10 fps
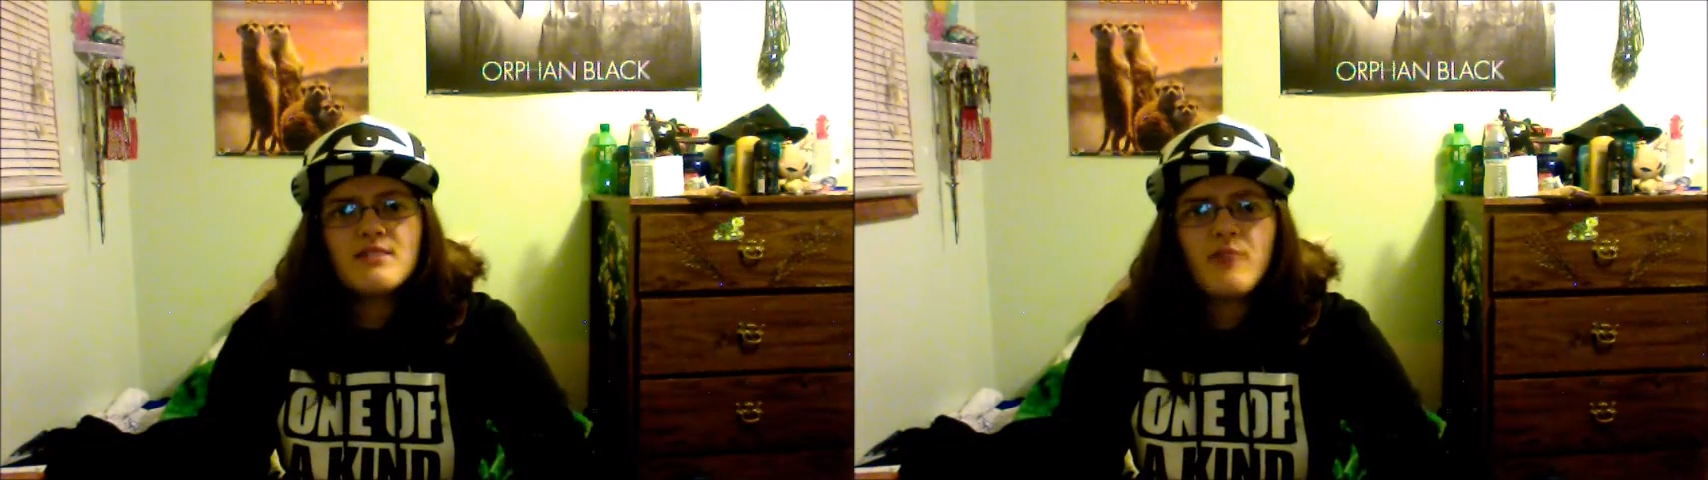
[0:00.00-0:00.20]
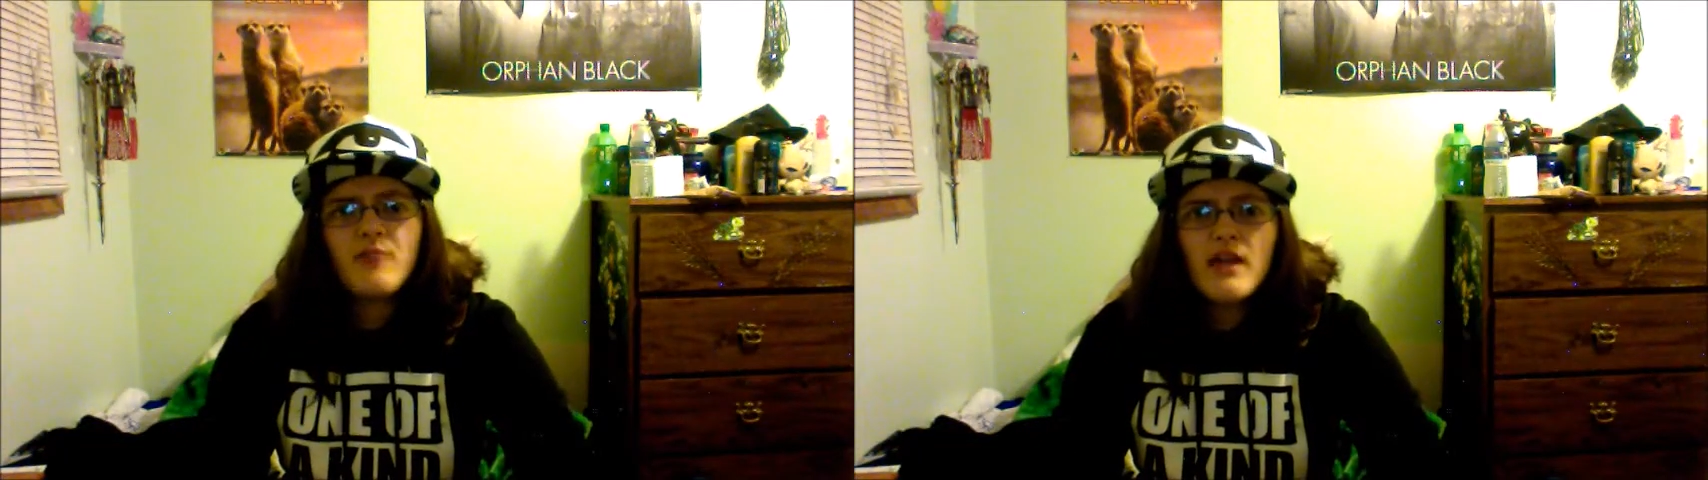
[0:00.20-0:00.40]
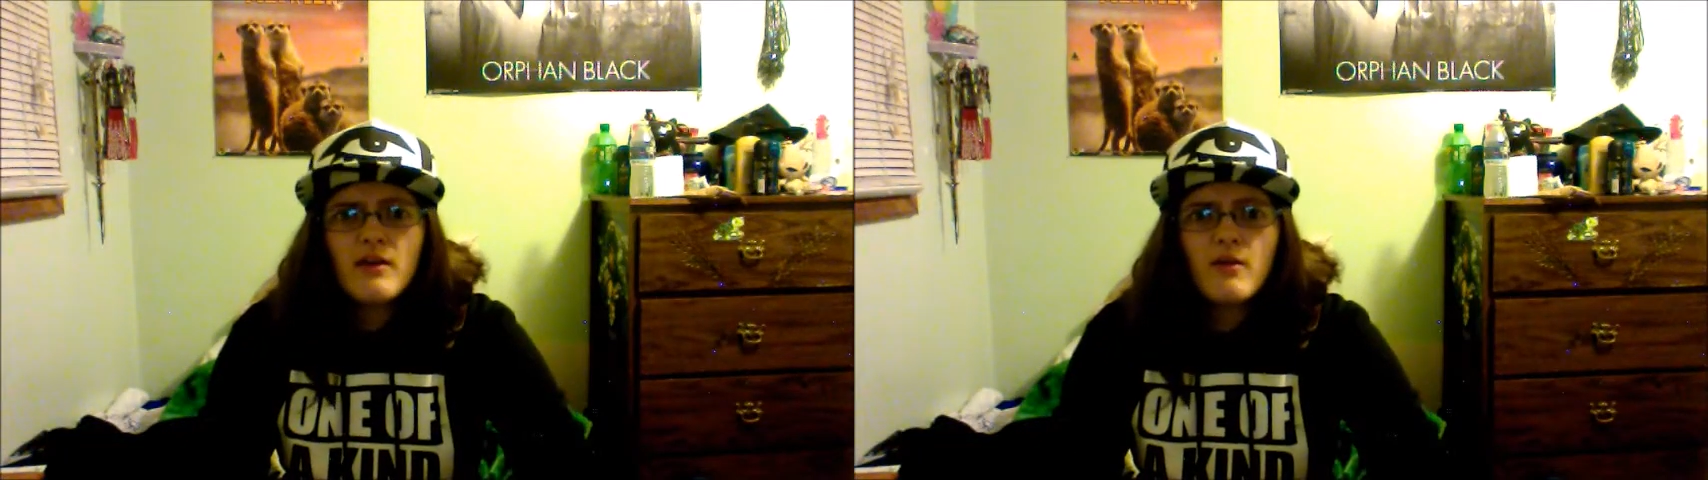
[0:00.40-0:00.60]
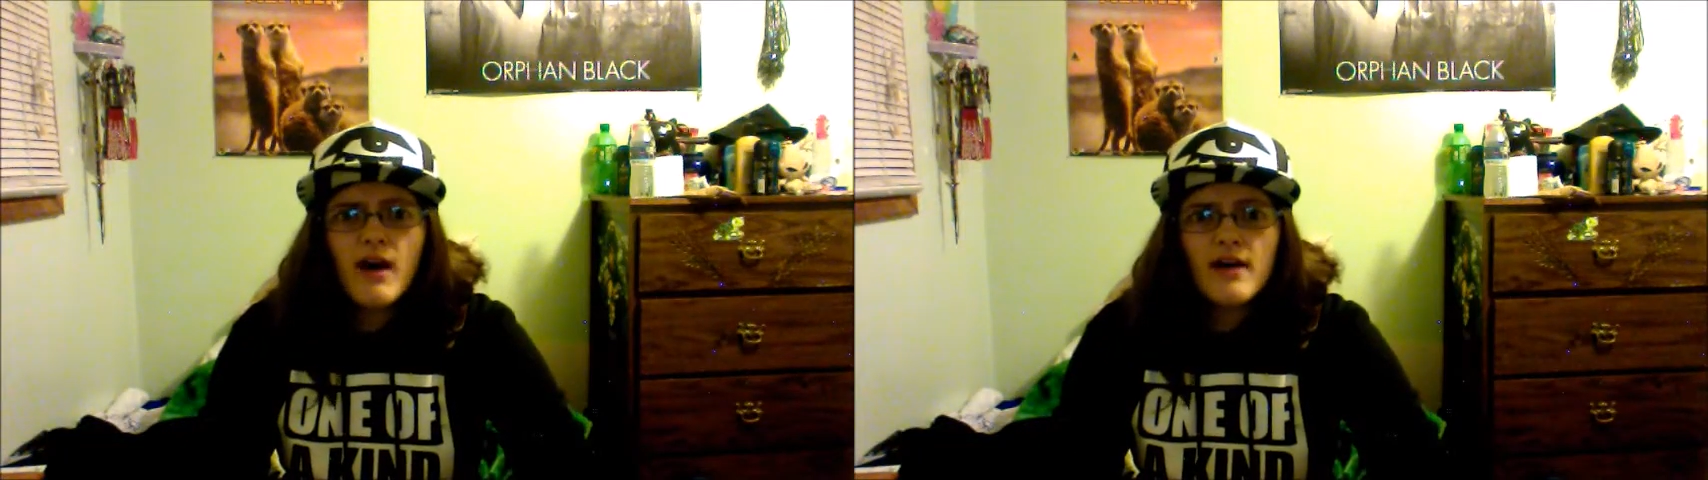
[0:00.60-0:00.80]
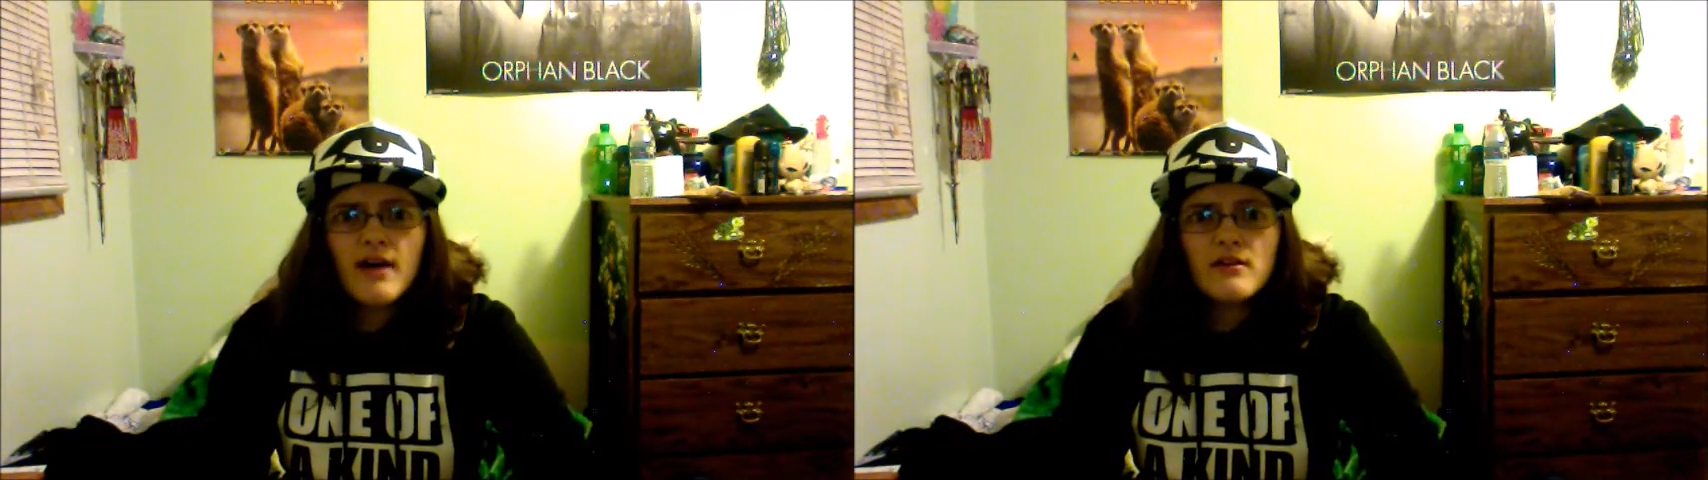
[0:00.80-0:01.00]
been a
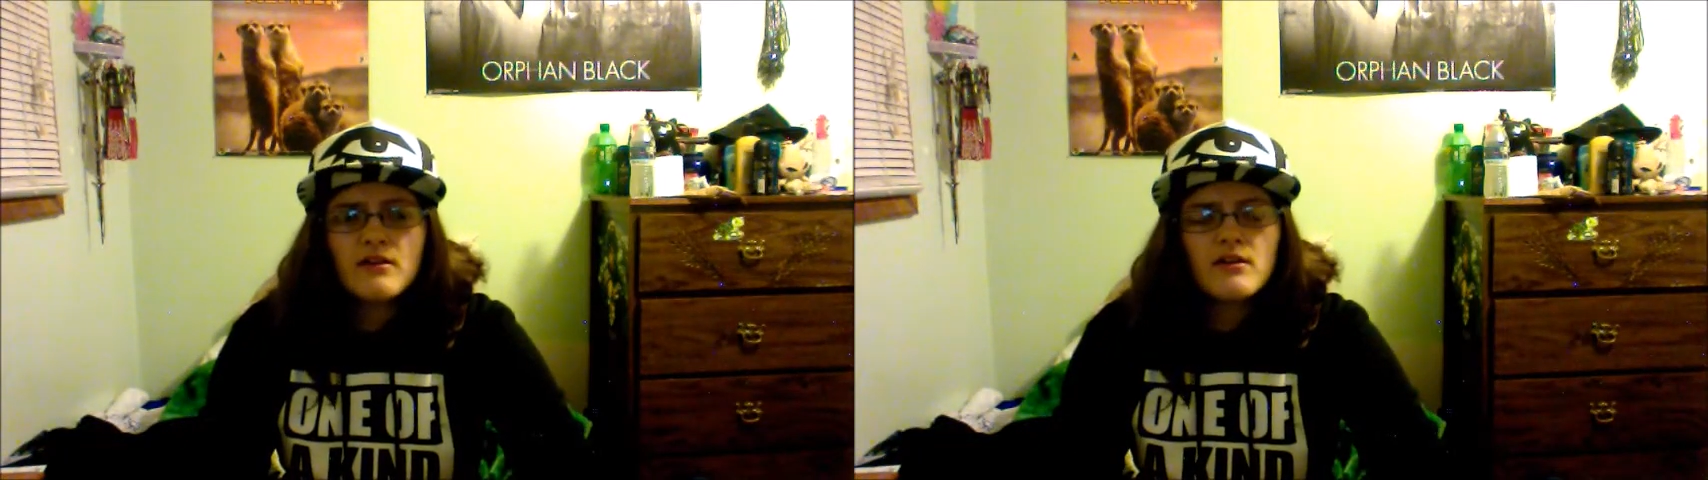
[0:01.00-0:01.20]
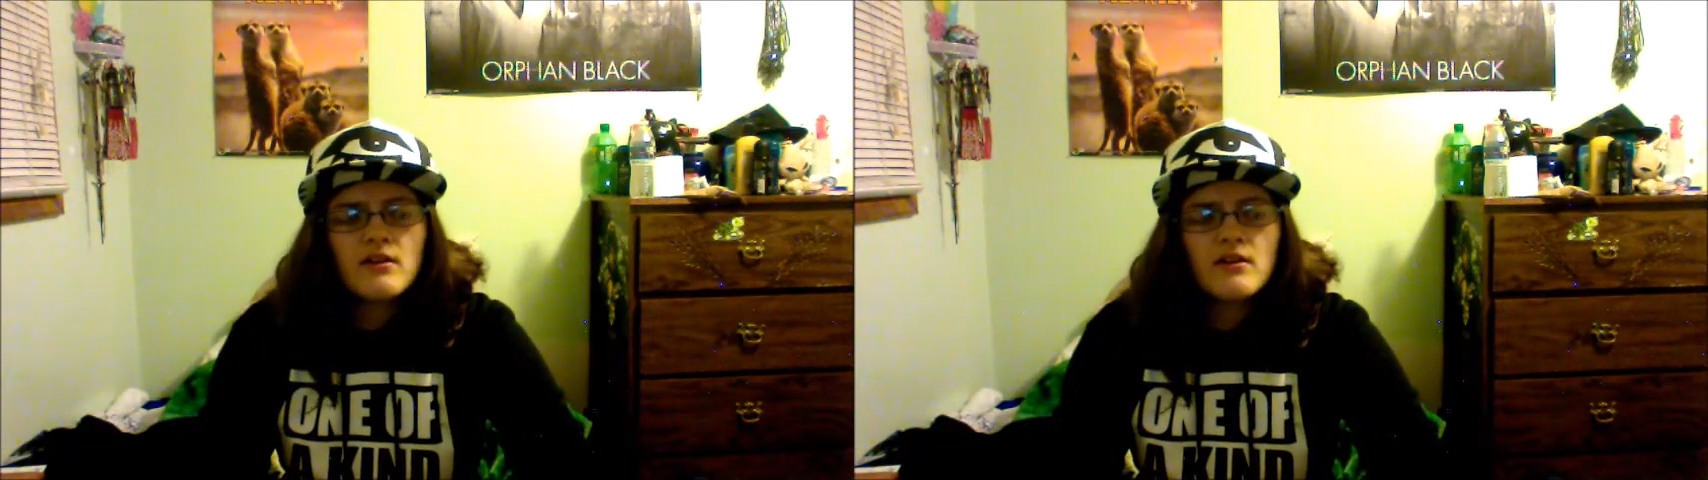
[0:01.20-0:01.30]
while.